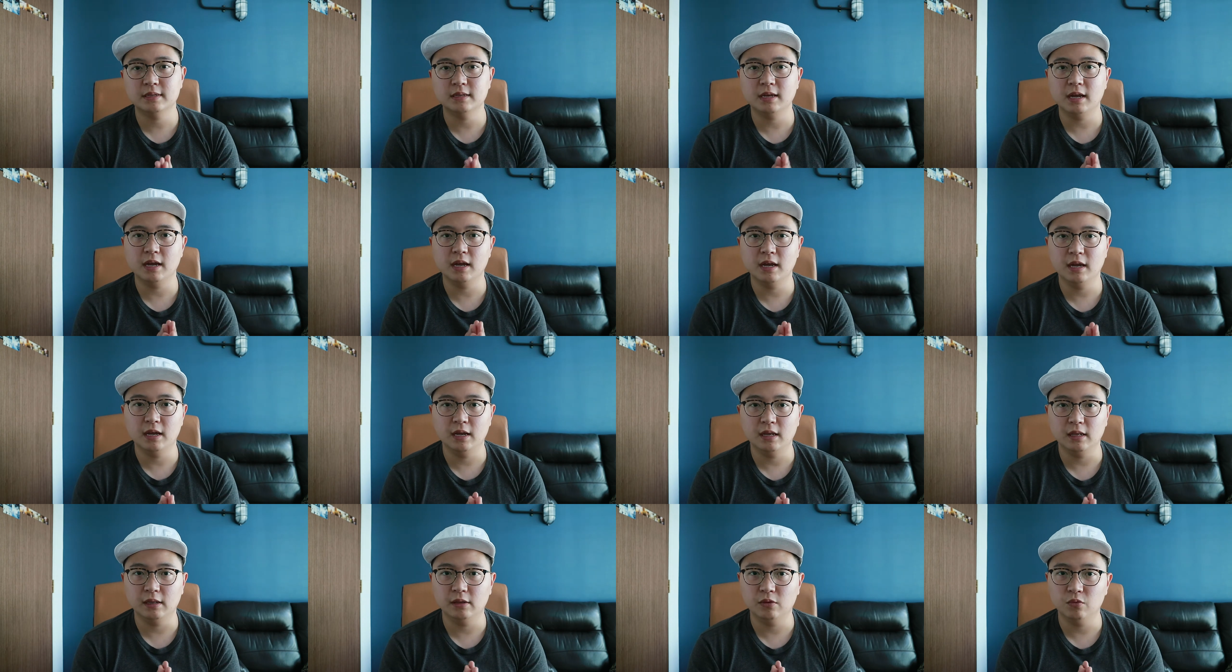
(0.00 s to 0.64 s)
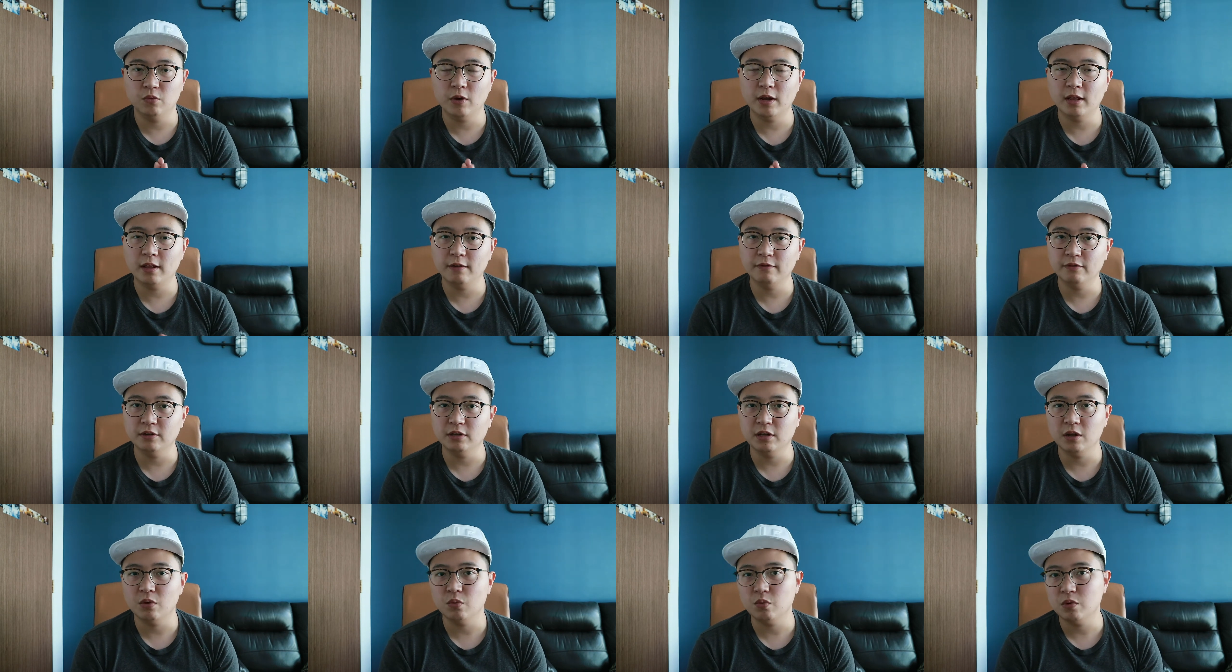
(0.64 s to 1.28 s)
And right
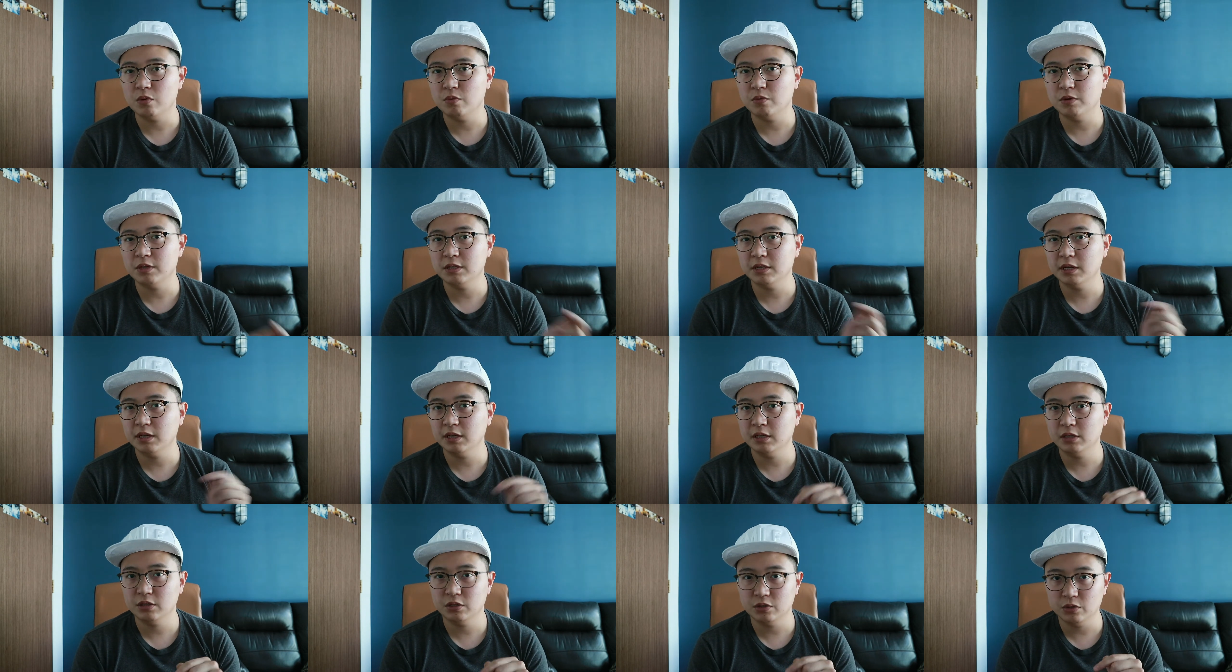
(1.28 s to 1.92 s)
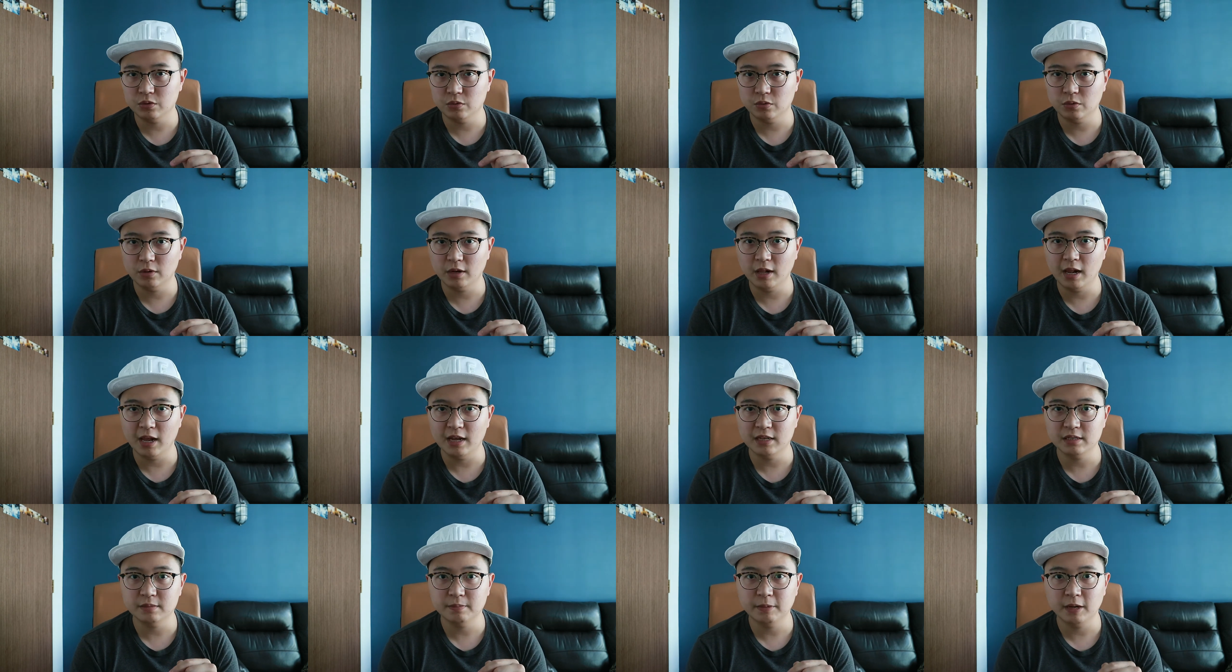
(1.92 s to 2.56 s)
after that we returned to
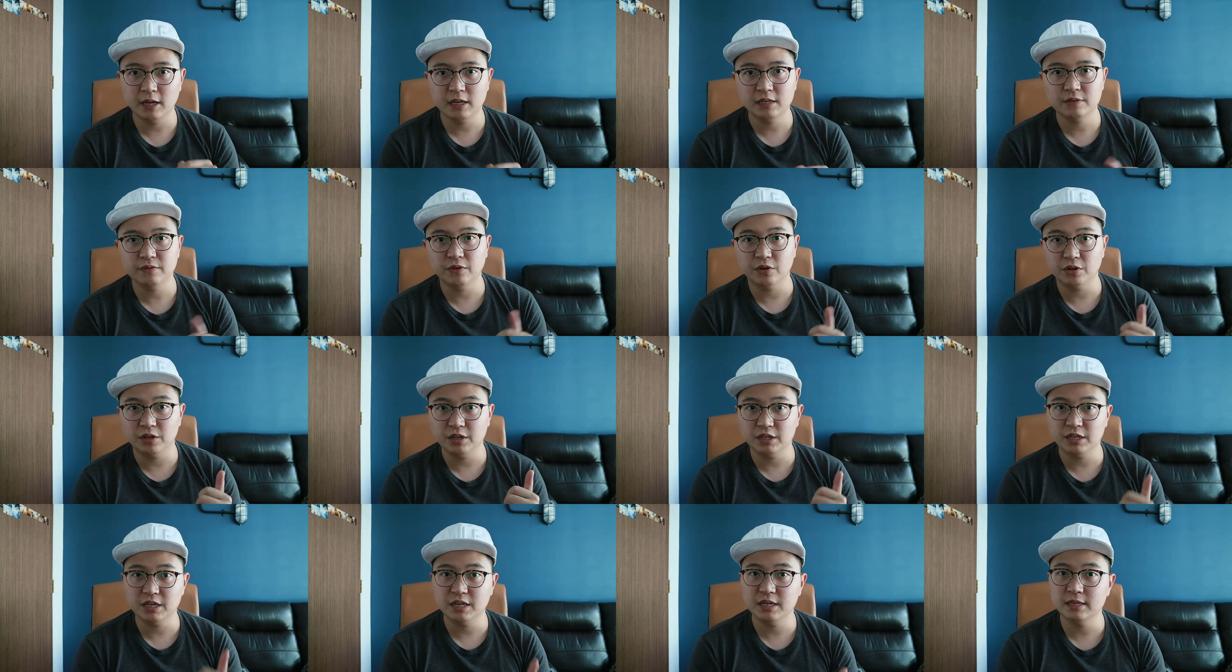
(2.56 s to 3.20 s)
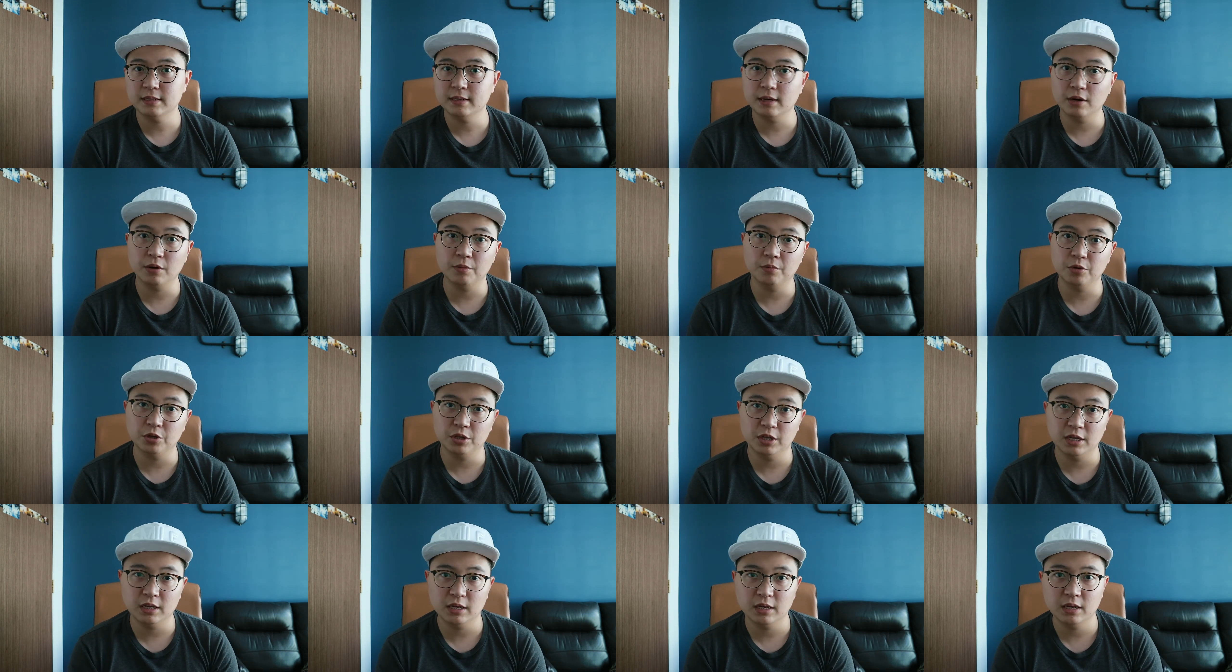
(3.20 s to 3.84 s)
Claire's place for the tea
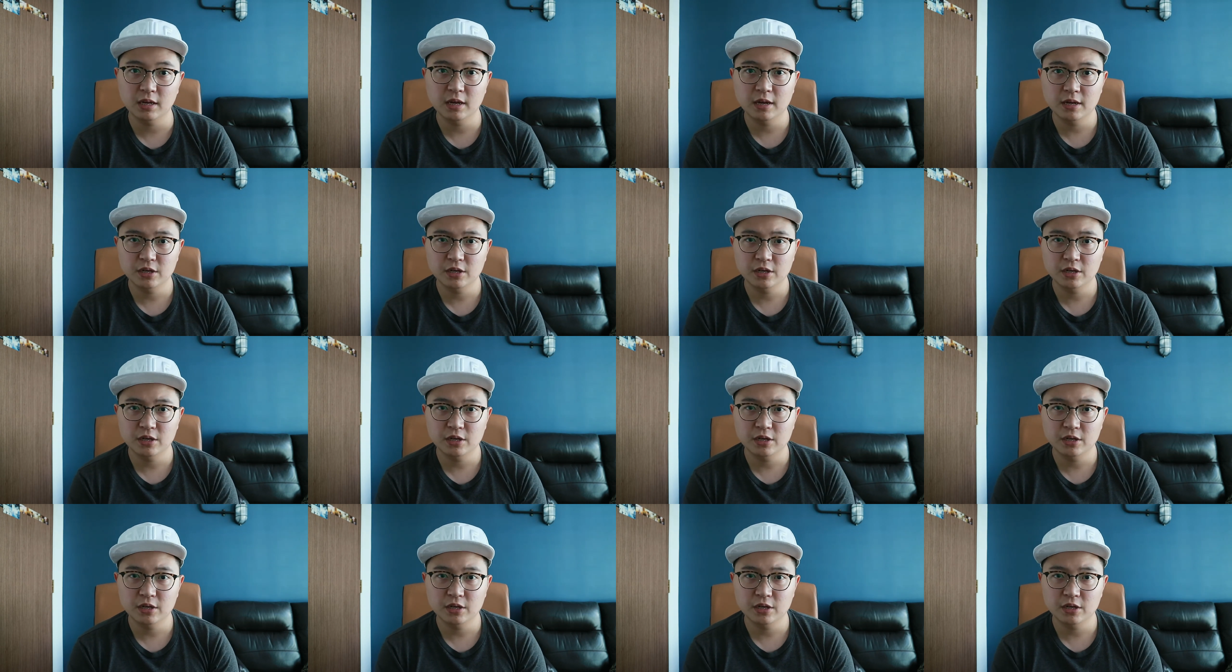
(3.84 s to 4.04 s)
ceremony.